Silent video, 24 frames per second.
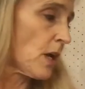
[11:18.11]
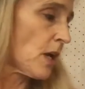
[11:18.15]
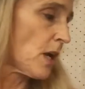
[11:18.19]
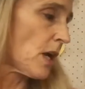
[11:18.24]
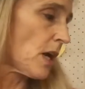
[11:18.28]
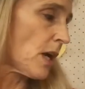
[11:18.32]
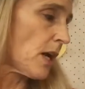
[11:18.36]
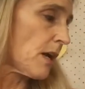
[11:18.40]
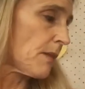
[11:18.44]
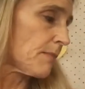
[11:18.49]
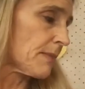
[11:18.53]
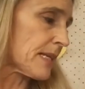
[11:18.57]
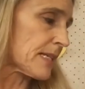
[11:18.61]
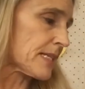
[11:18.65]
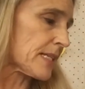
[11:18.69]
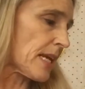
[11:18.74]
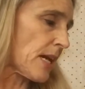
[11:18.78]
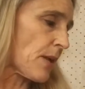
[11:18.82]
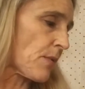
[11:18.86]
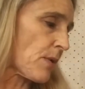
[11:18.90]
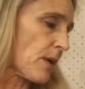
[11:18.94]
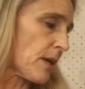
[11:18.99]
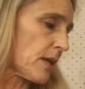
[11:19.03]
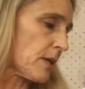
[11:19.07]
Let's say I
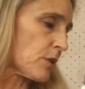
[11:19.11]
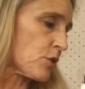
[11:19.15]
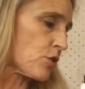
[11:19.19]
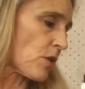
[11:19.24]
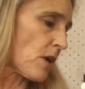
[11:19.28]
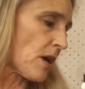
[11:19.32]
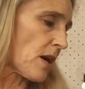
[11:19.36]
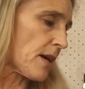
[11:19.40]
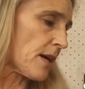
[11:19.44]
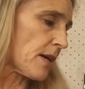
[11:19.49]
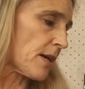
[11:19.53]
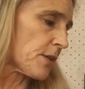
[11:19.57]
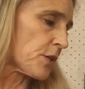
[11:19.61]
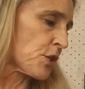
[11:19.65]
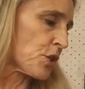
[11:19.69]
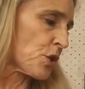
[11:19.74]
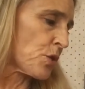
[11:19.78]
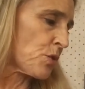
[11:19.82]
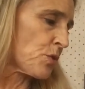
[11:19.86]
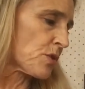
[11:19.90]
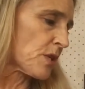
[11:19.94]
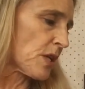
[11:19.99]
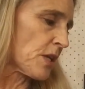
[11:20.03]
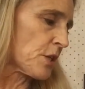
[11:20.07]
wanted to draw 2
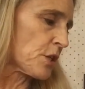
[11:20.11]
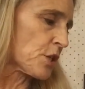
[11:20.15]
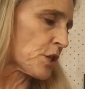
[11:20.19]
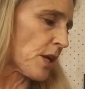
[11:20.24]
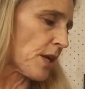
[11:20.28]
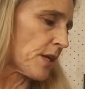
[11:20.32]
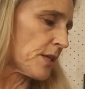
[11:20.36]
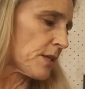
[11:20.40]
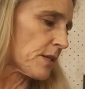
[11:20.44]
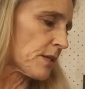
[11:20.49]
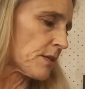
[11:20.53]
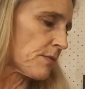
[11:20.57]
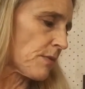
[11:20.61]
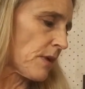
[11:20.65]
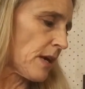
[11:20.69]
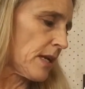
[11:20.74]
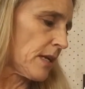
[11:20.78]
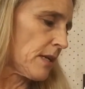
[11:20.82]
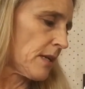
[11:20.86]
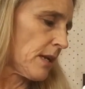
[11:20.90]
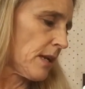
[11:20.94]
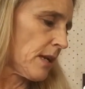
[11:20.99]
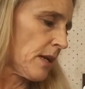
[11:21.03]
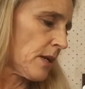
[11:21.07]
sunshines,
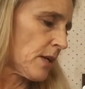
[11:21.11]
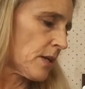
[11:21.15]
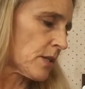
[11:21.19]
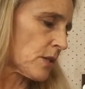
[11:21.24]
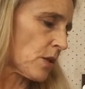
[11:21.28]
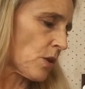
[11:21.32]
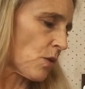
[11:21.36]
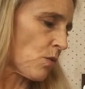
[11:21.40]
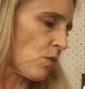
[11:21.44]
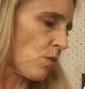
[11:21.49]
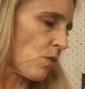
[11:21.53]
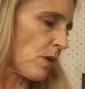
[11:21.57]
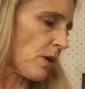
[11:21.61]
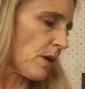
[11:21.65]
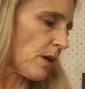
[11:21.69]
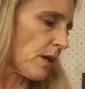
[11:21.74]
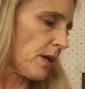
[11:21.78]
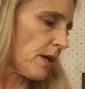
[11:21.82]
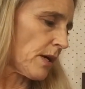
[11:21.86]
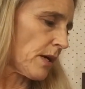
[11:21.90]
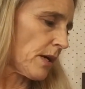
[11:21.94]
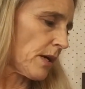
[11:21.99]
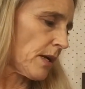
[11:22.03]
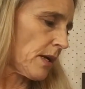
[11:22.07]
right? So
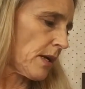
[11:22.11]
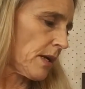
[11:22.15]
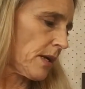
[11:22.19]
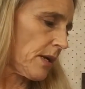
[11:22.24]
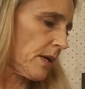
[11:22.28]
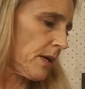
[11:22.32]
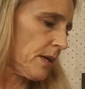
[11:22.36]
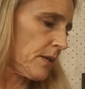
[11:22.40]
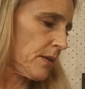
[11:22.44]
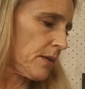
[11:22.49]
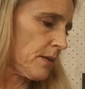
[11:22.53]
1,